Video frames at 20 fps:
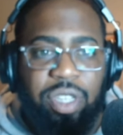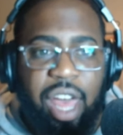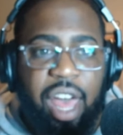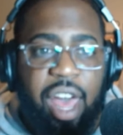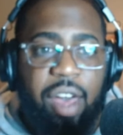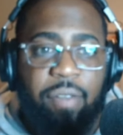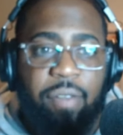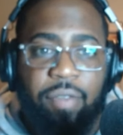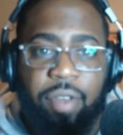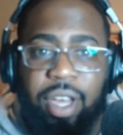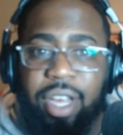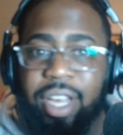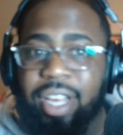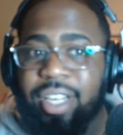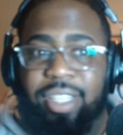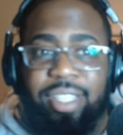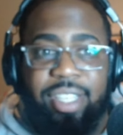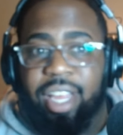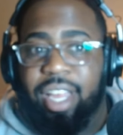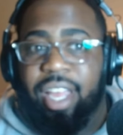half.
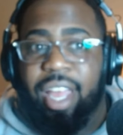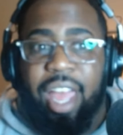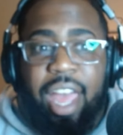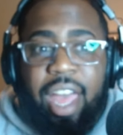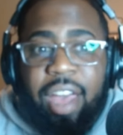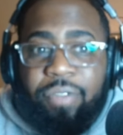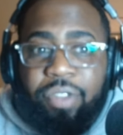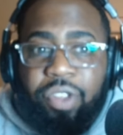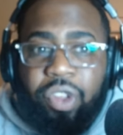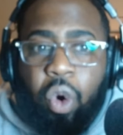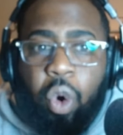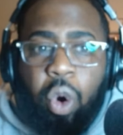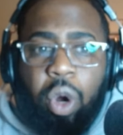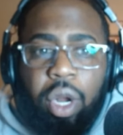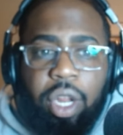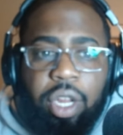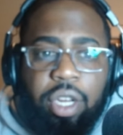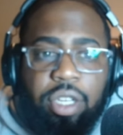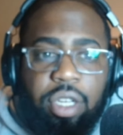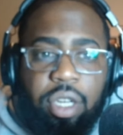Second half,
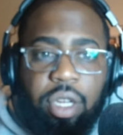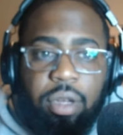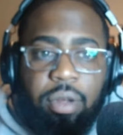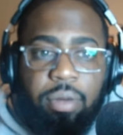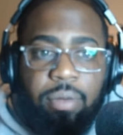scoreless.